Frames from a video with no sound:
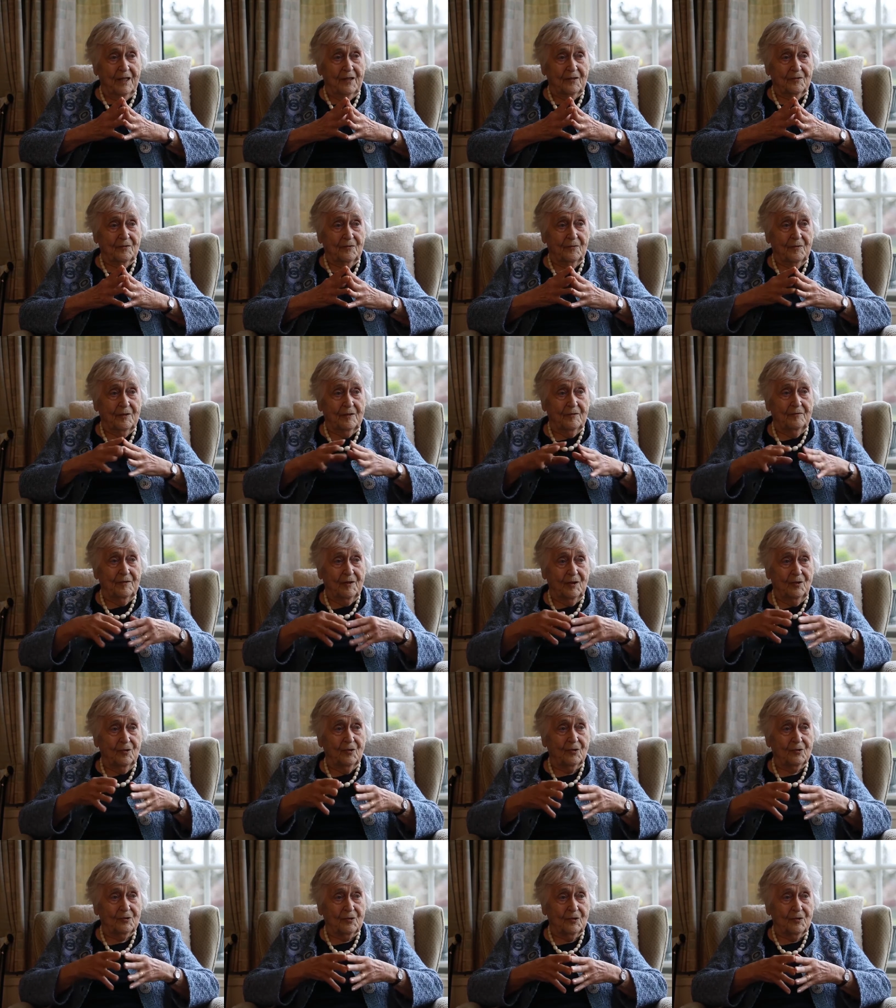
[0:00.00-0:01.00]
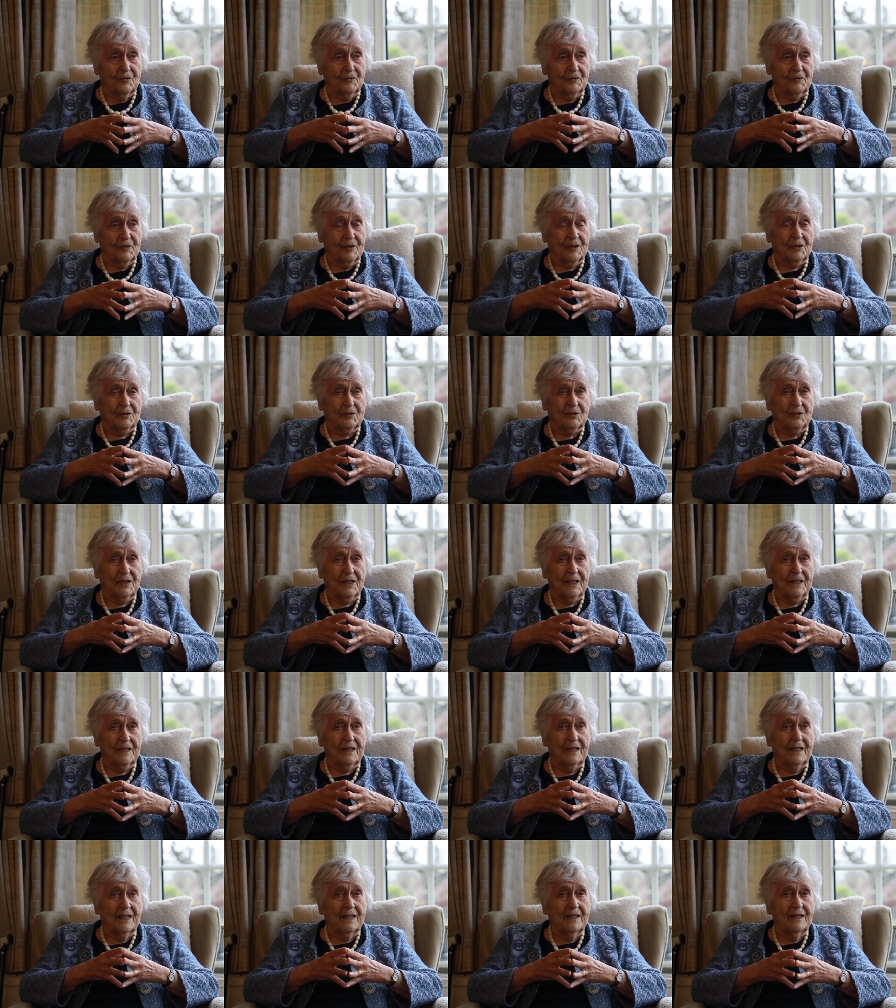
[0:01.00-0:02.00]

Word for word: yes, when we got off the train,